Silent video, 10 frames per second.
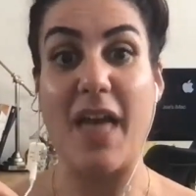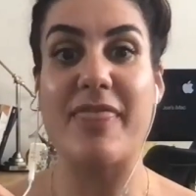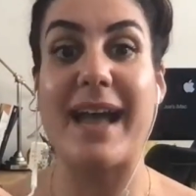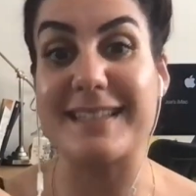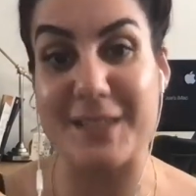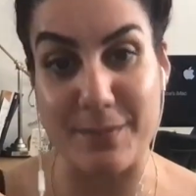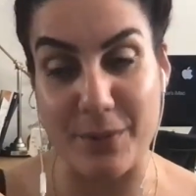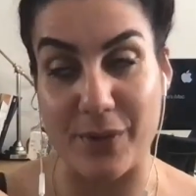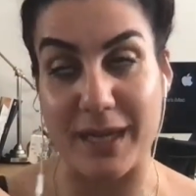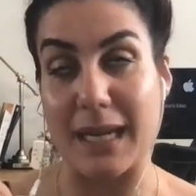That's the
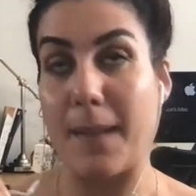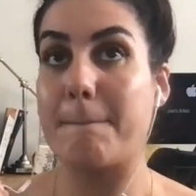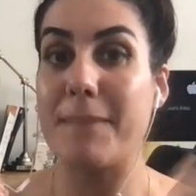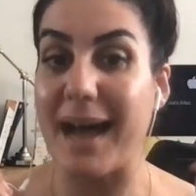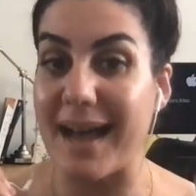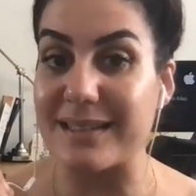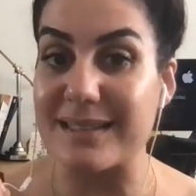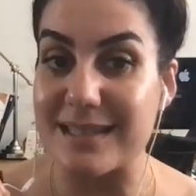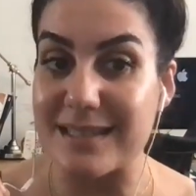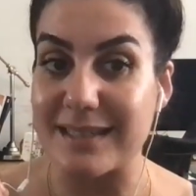point. But
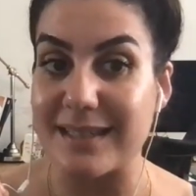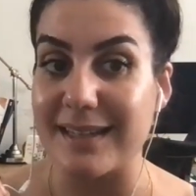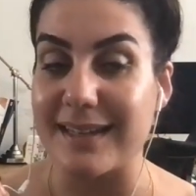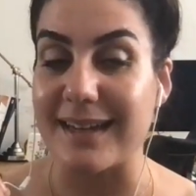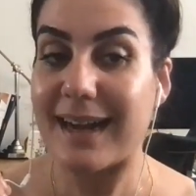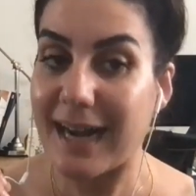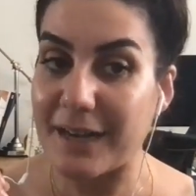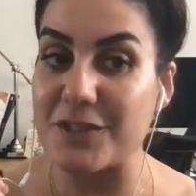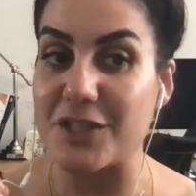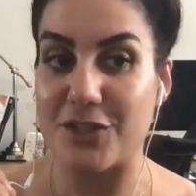
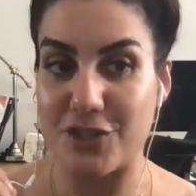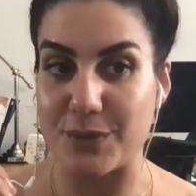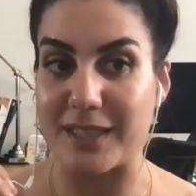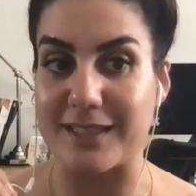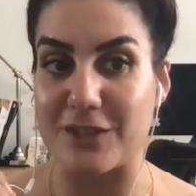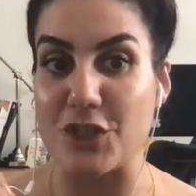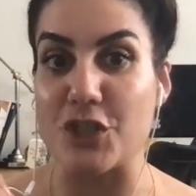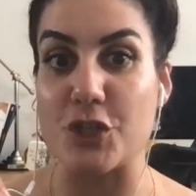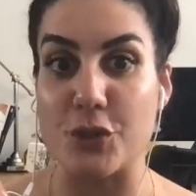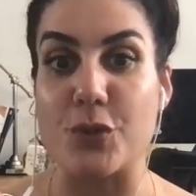after you do it,
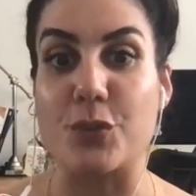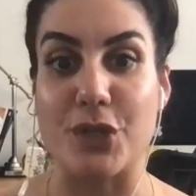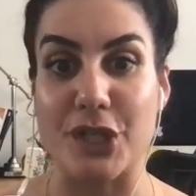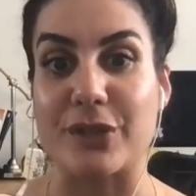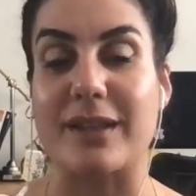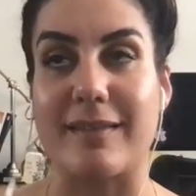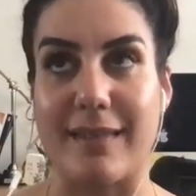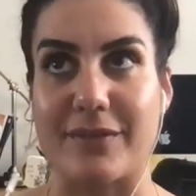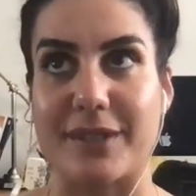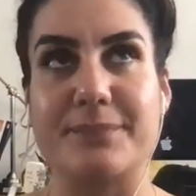you will
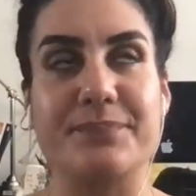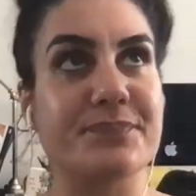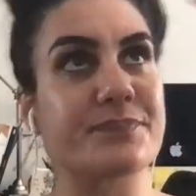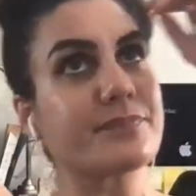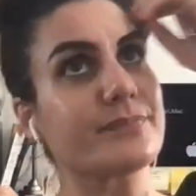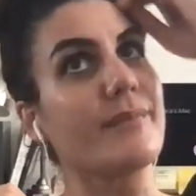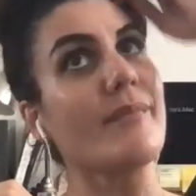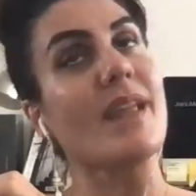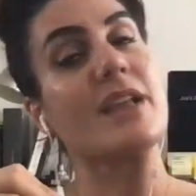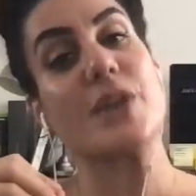love it.
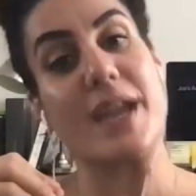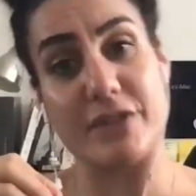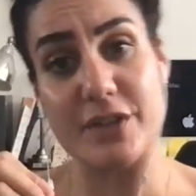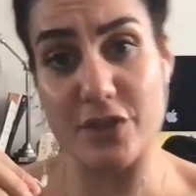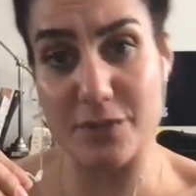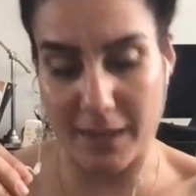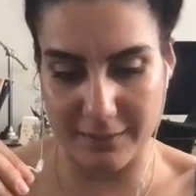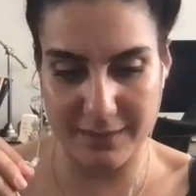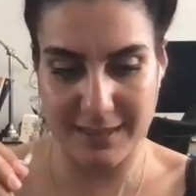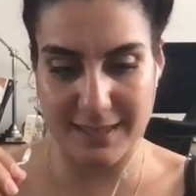So every few
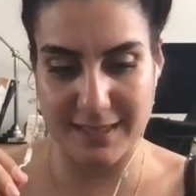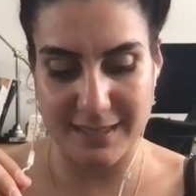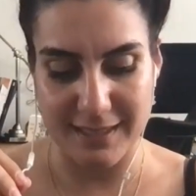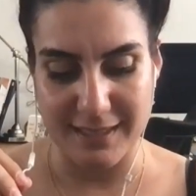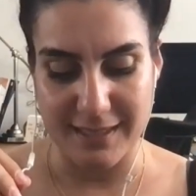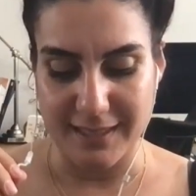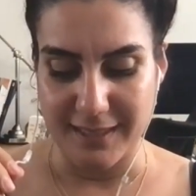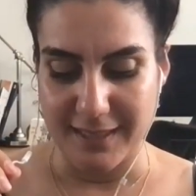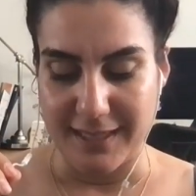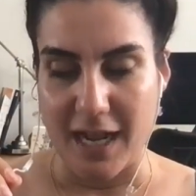months,
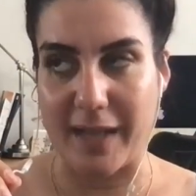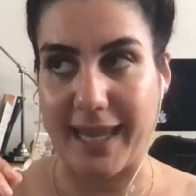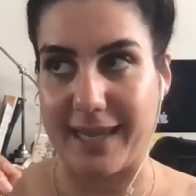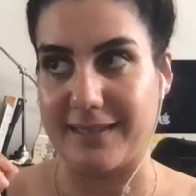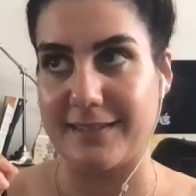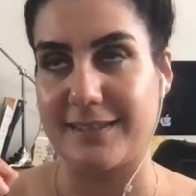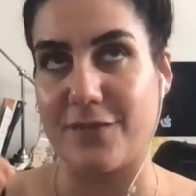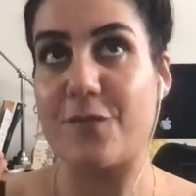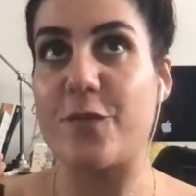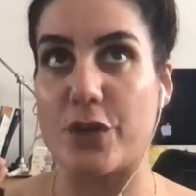okay,
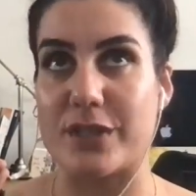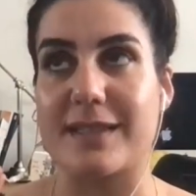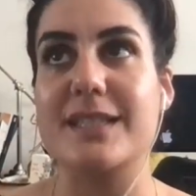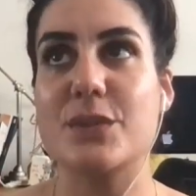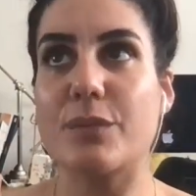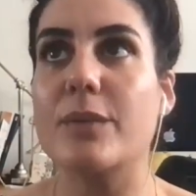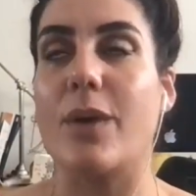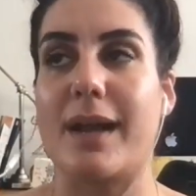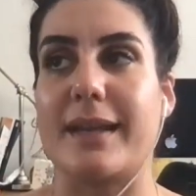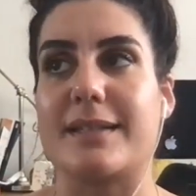first, let's
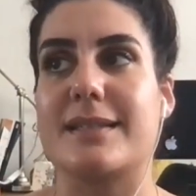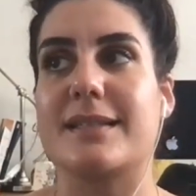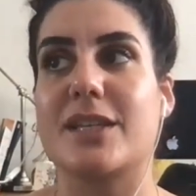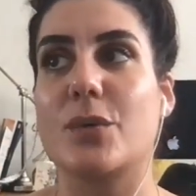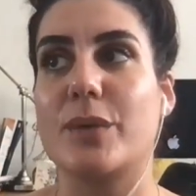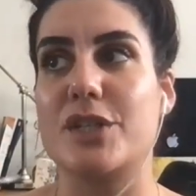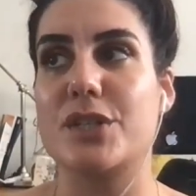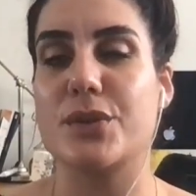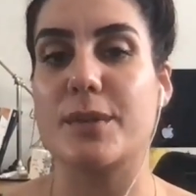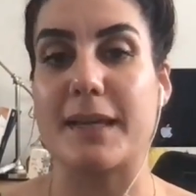rewind. Can we just
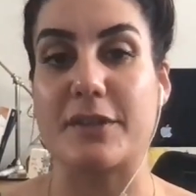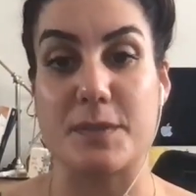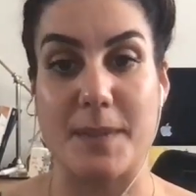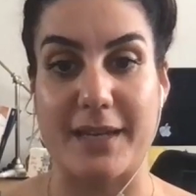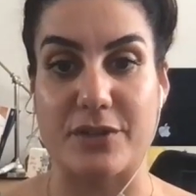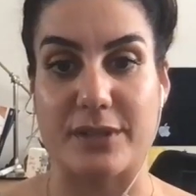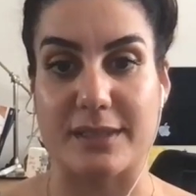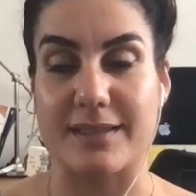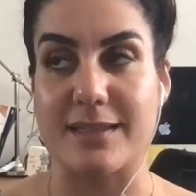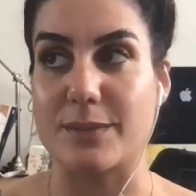talk about those
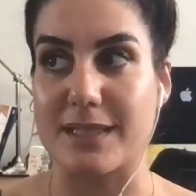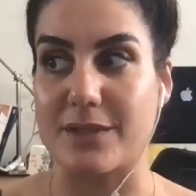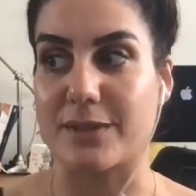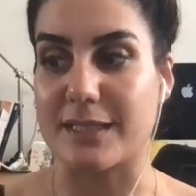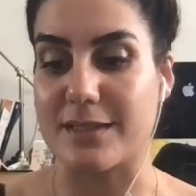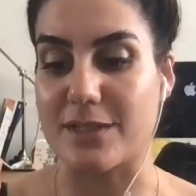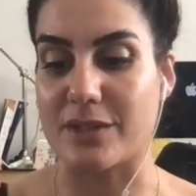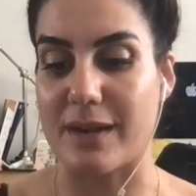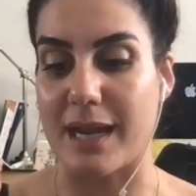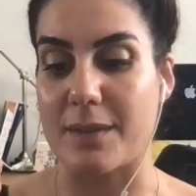pantries that we see on
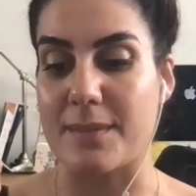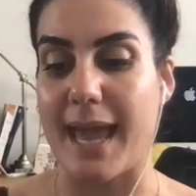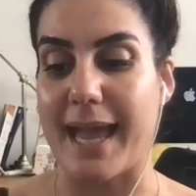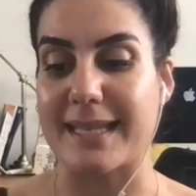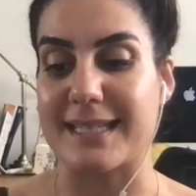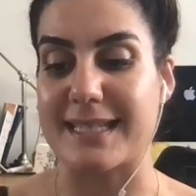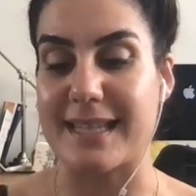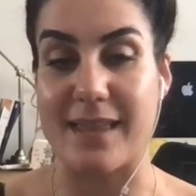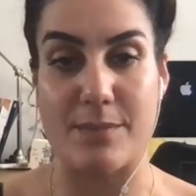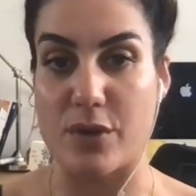Instagram? And
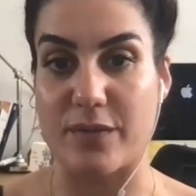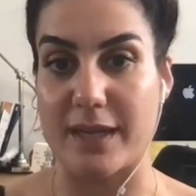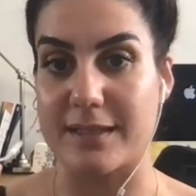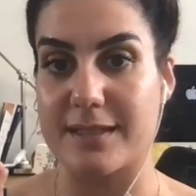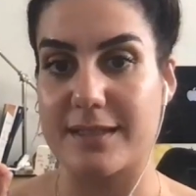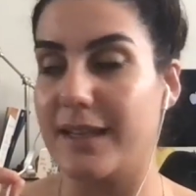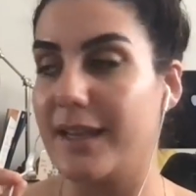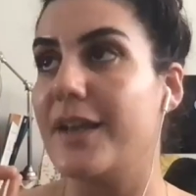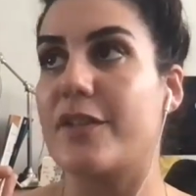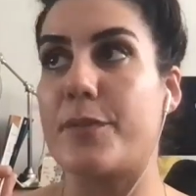they're perfect.
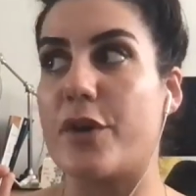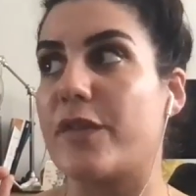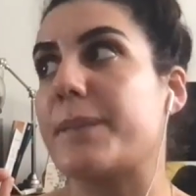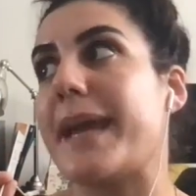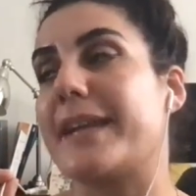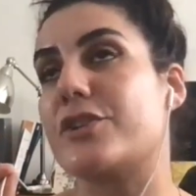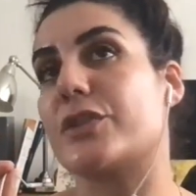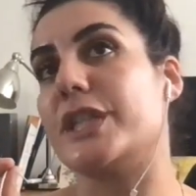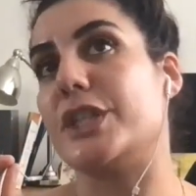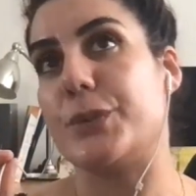The perfect
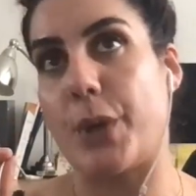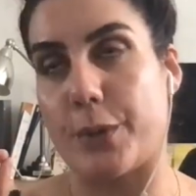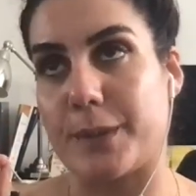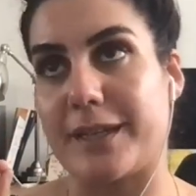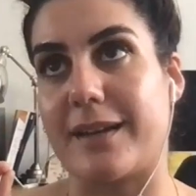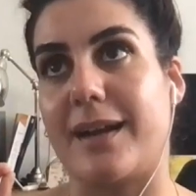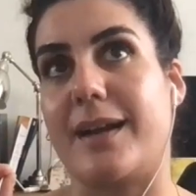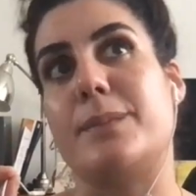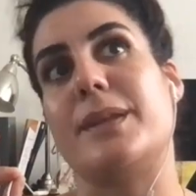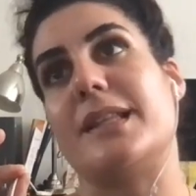pantry, you open it
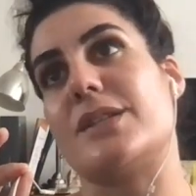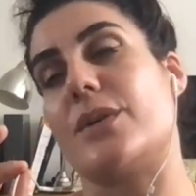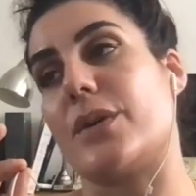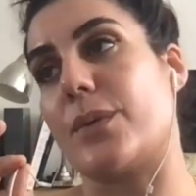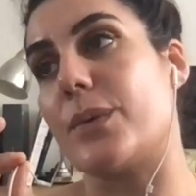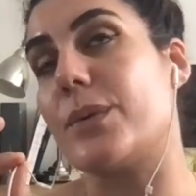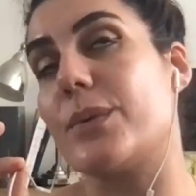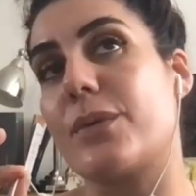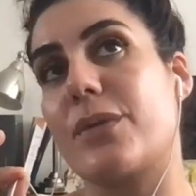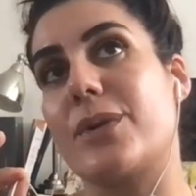up and it's got
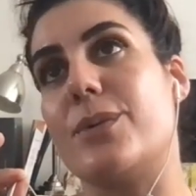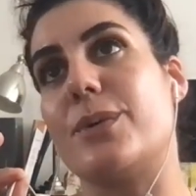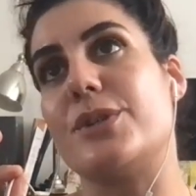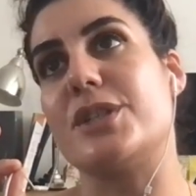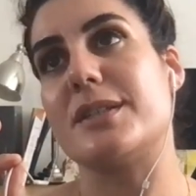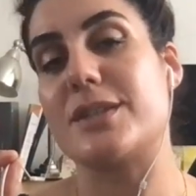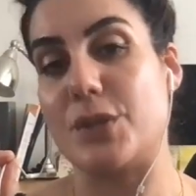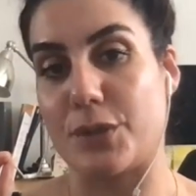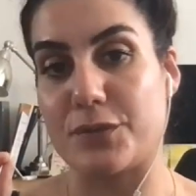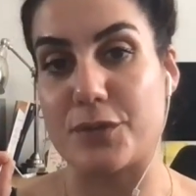all the gorgeous
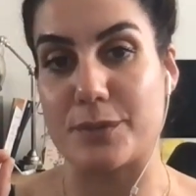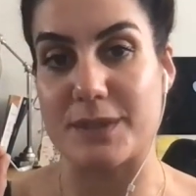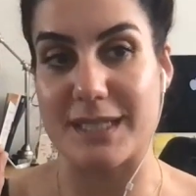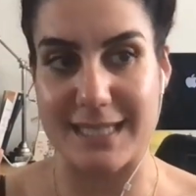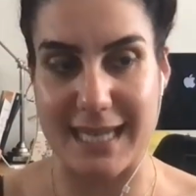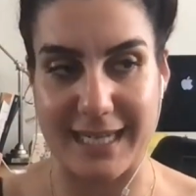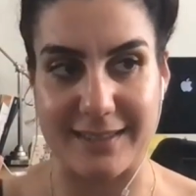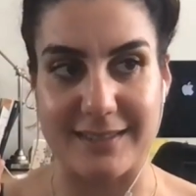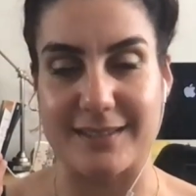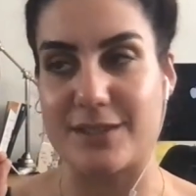uniformed
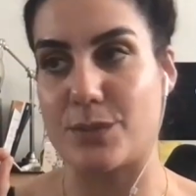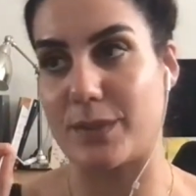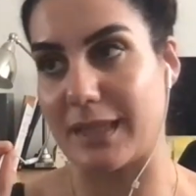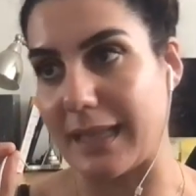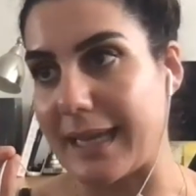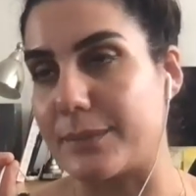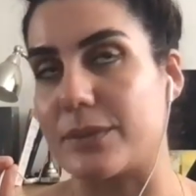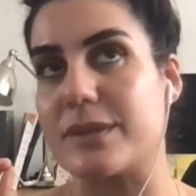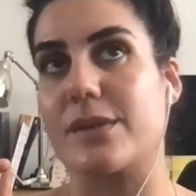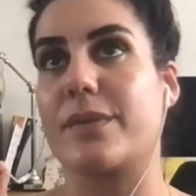containers with the
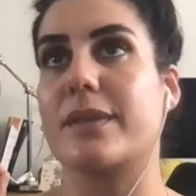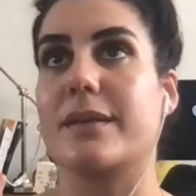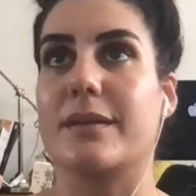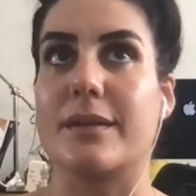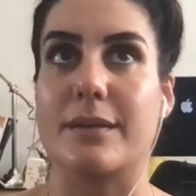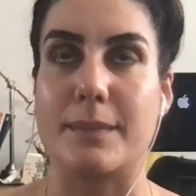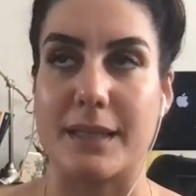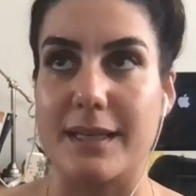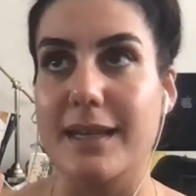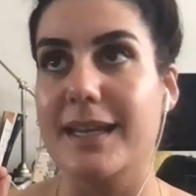labels on them.
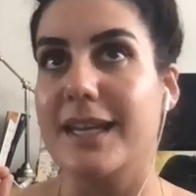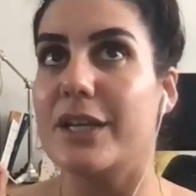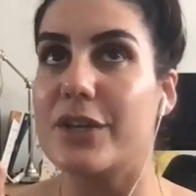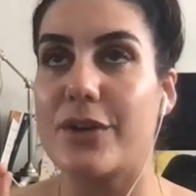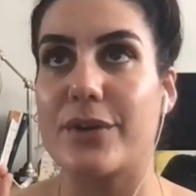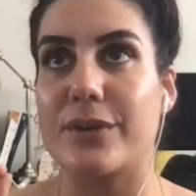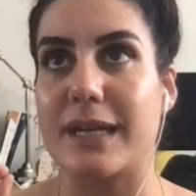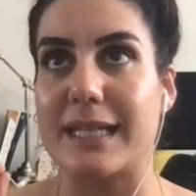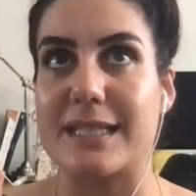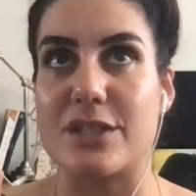And,
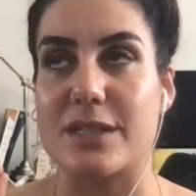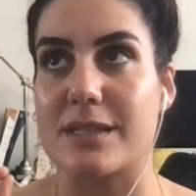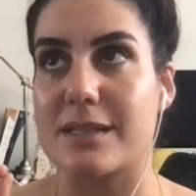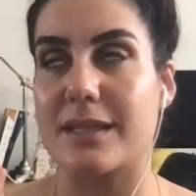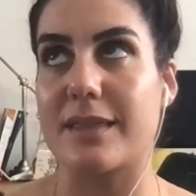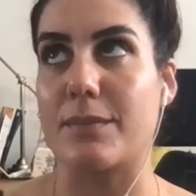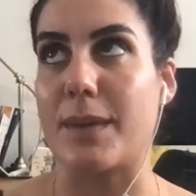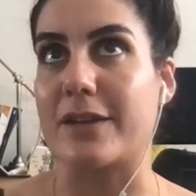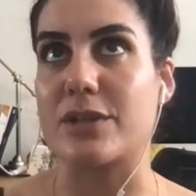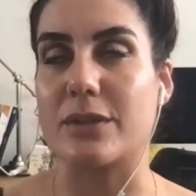it's just the
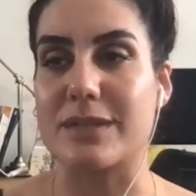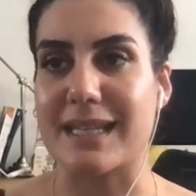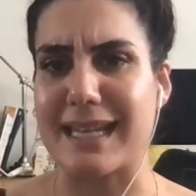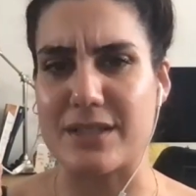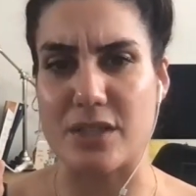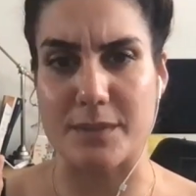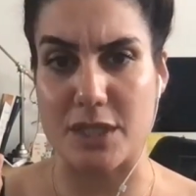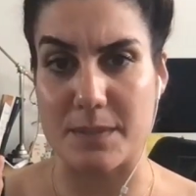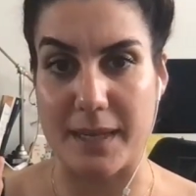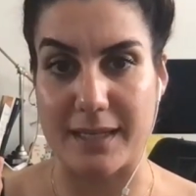pantry looks like it has so much
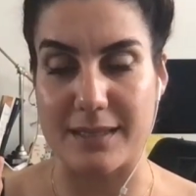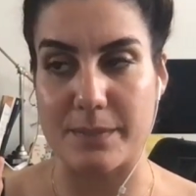space.